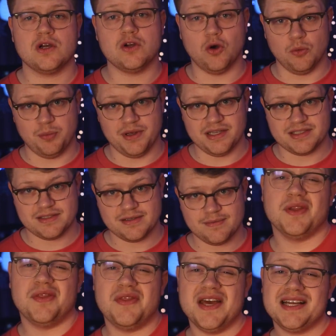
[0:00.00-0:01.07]
codebase.
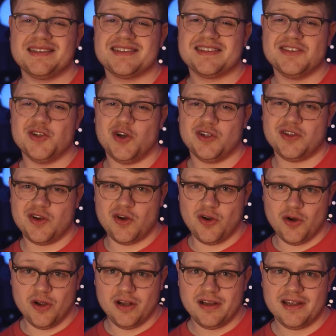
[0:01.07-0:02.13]
But that's not
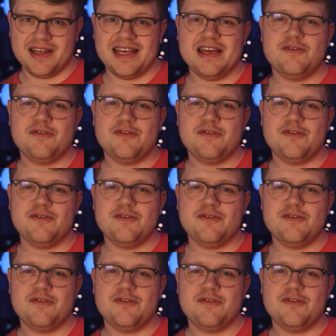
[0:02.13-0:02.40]
all.